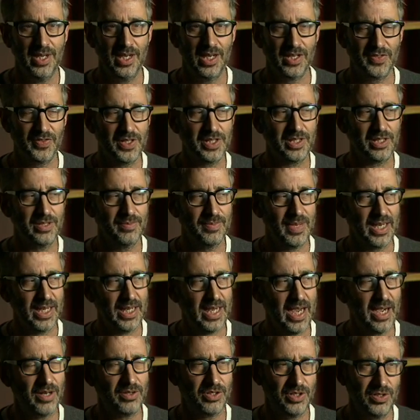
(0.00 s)
As far as I can make
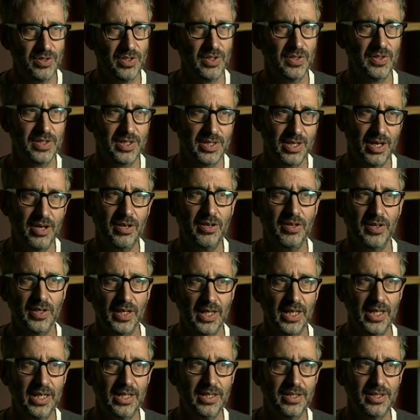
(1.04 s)
out, Dieudonné's
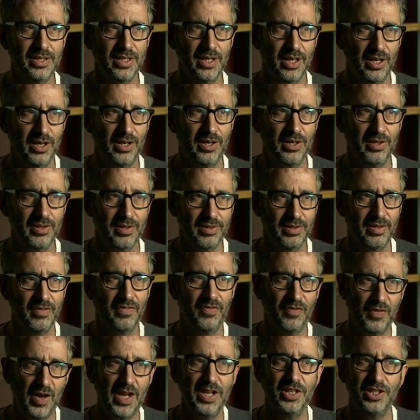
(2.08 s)
targets are the
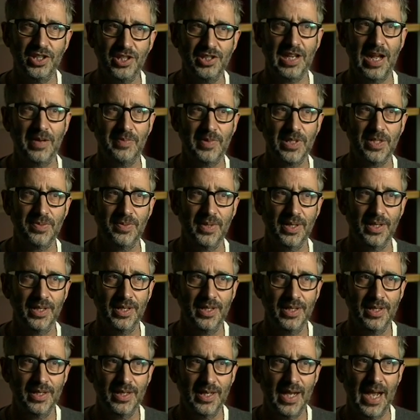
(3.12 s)
French establishment
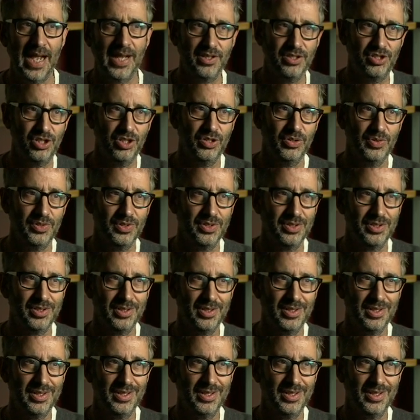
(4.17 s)
and Jews.